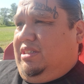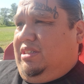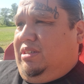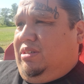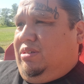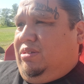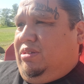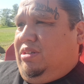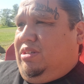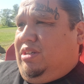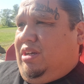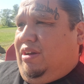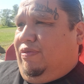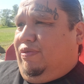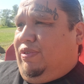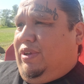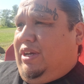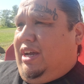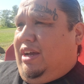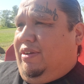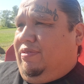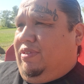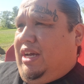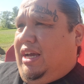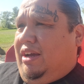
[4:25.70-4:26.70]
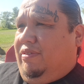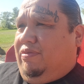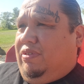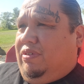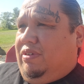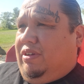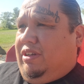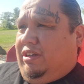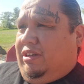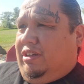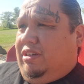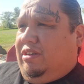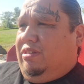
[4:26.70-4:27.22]
you know, you definitely have to have
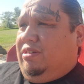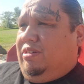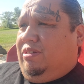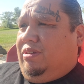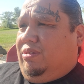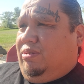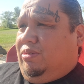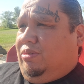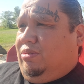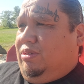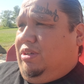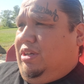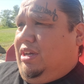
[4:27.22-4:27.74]
like you know,